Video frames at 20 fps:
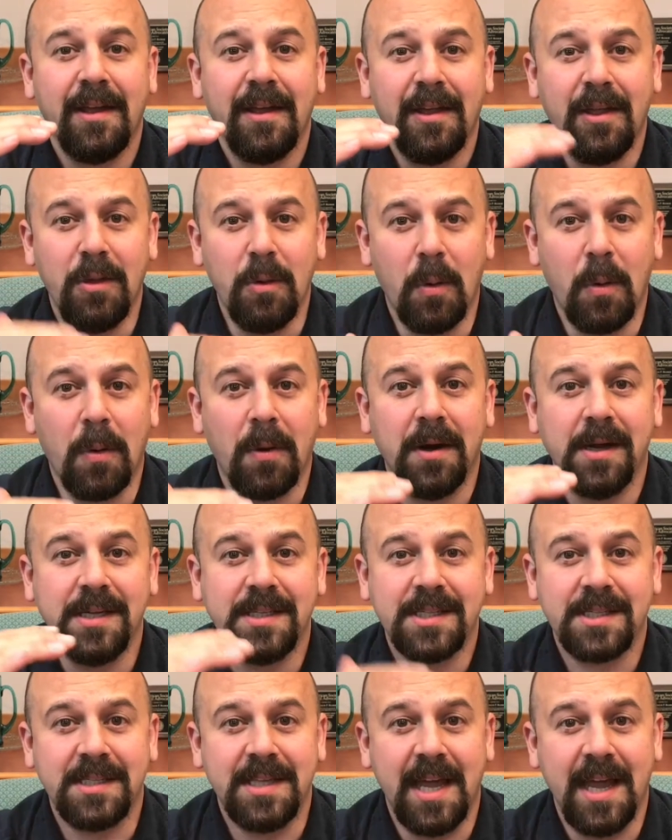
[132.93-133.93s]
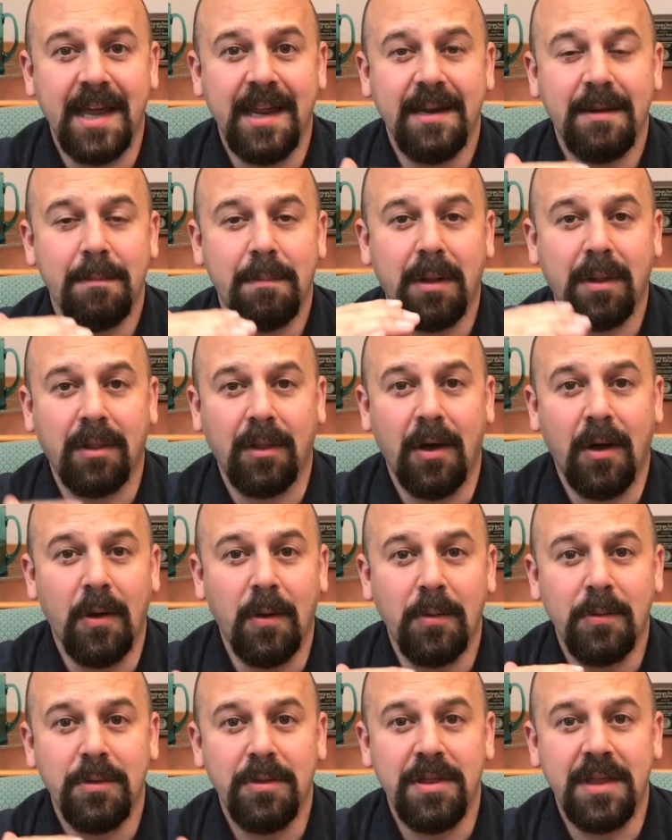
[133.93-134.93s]
your estate
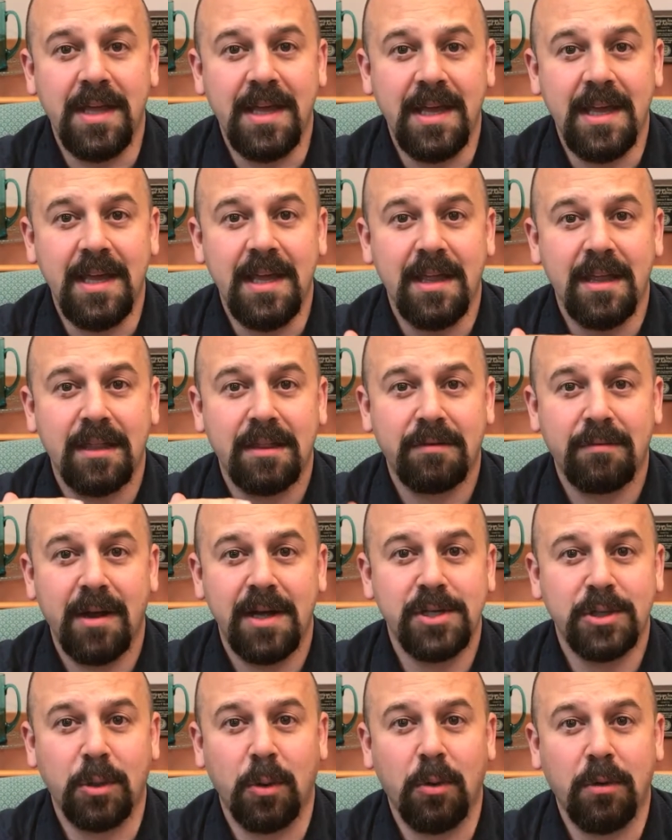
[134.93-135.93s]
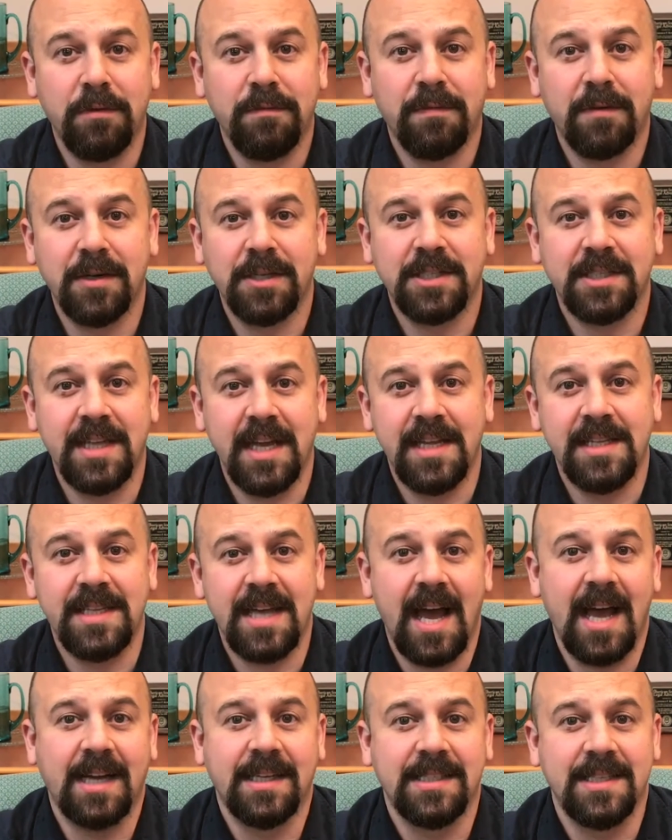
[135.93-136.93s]
below the threshold for estate
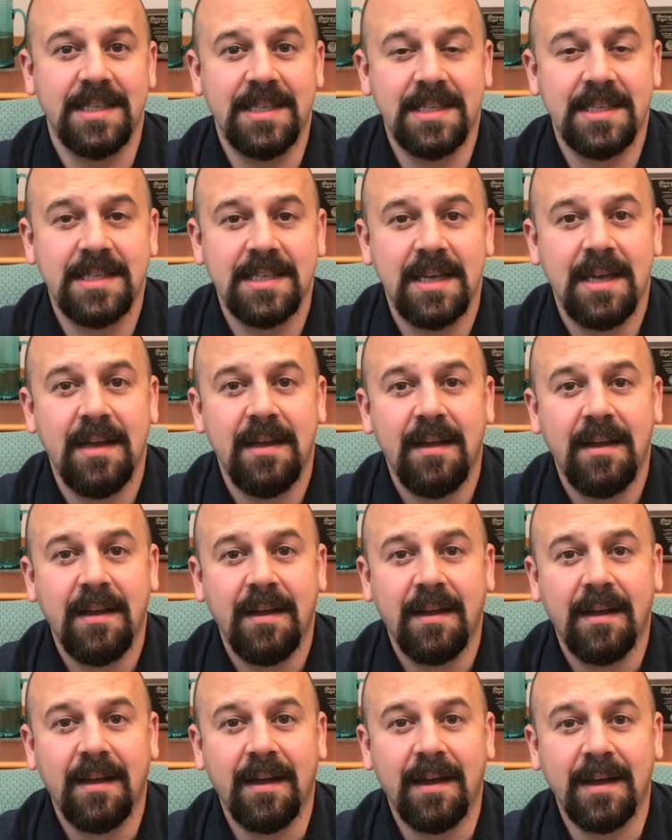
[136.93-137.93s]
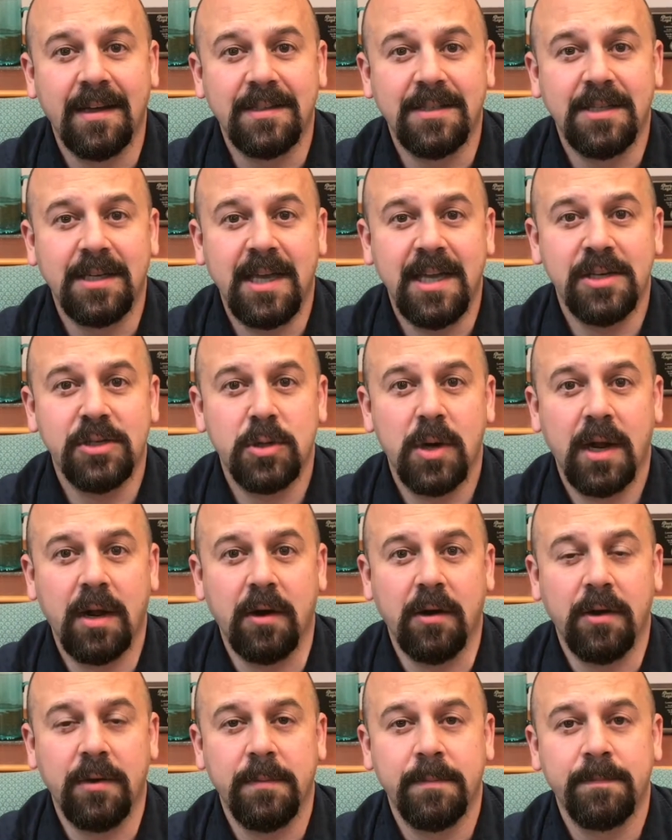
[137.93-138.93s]
taxes to get
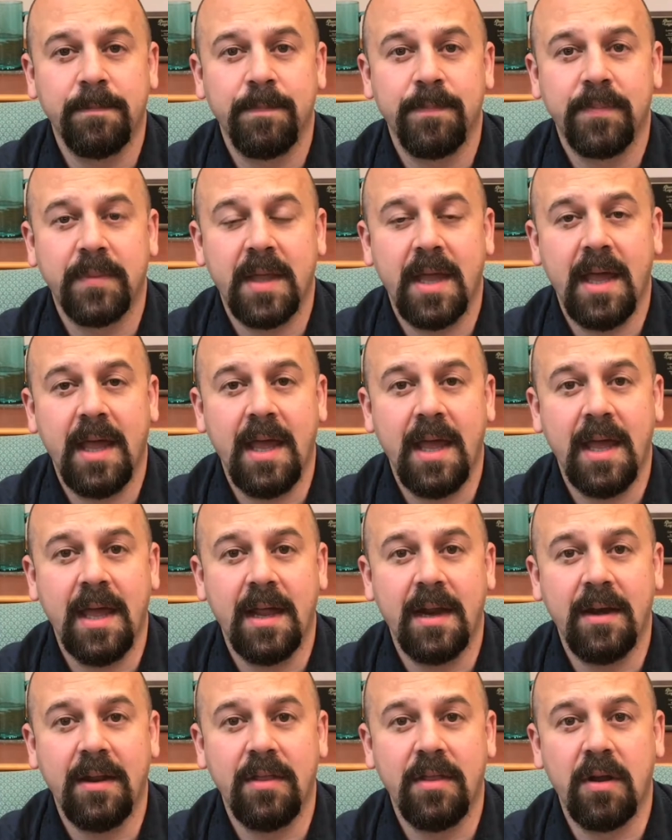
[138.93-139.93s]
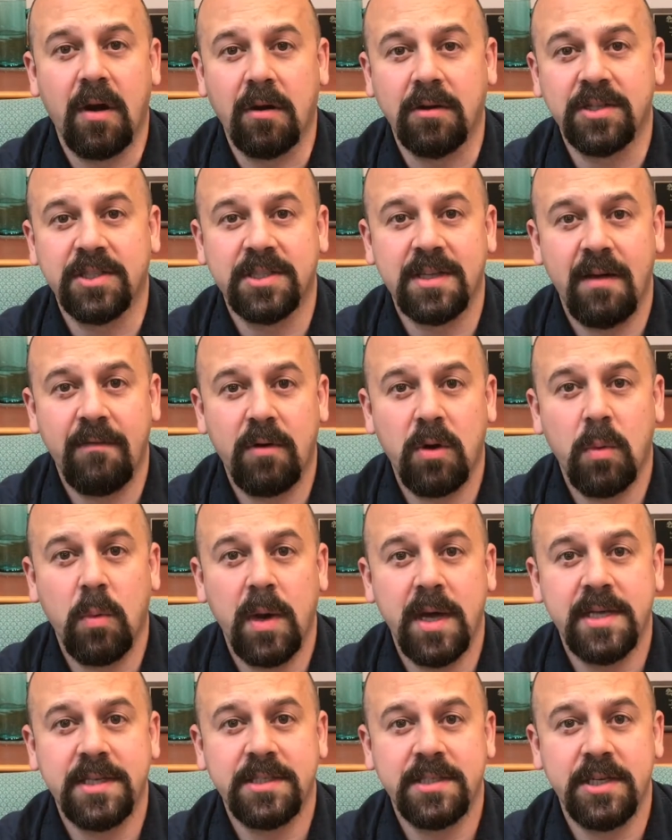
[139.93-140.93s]
triggered. And there are several
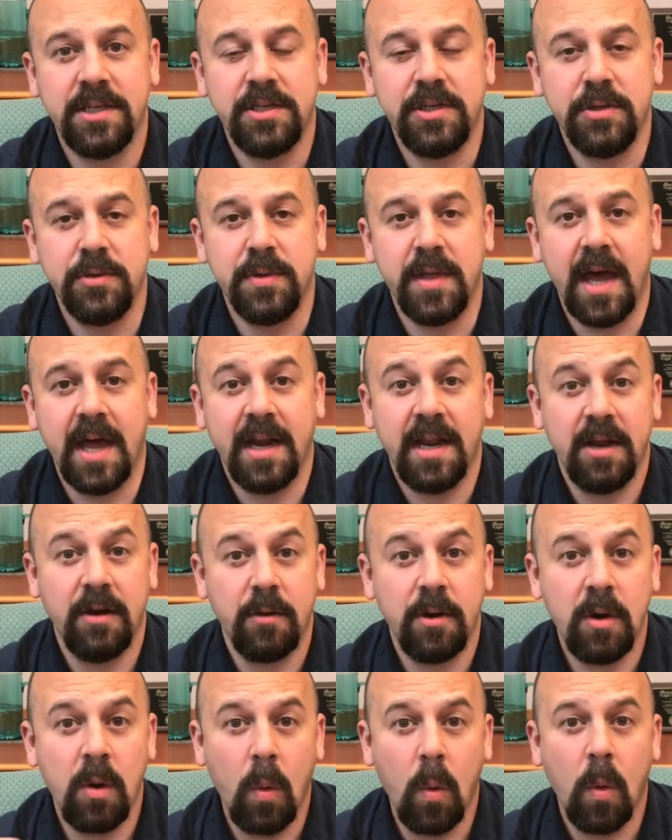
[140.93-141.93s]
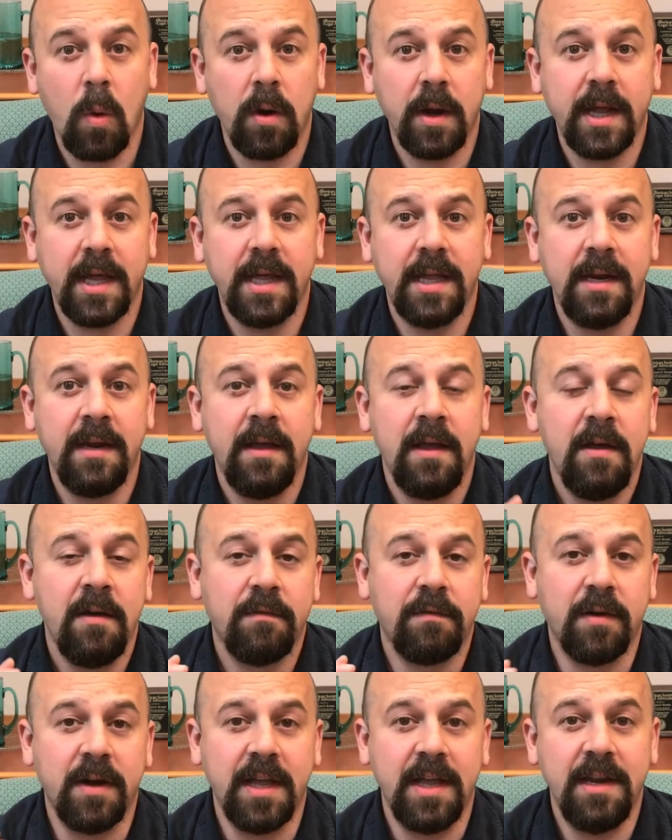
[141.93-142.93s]
ways to do that. Here in Oregon,
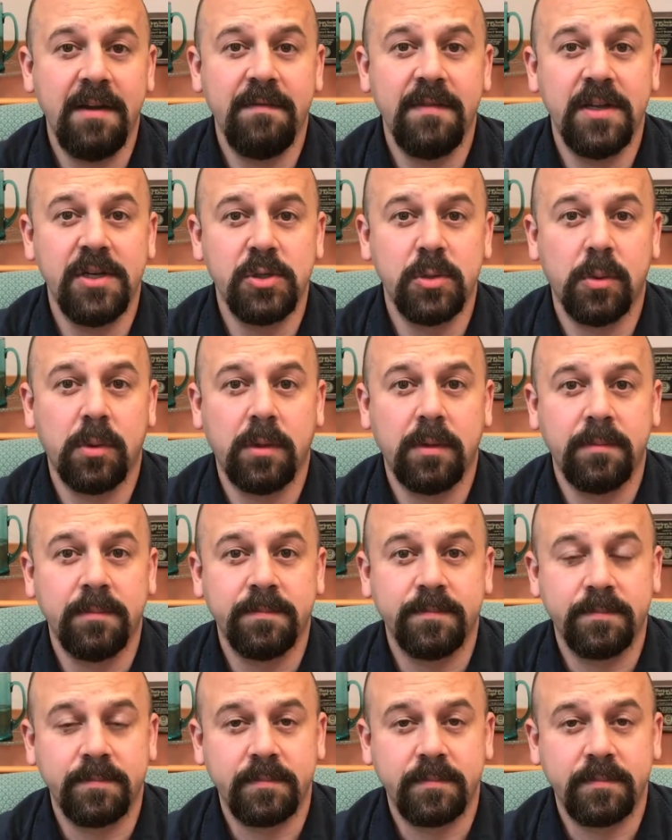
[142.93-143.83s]
for an individual,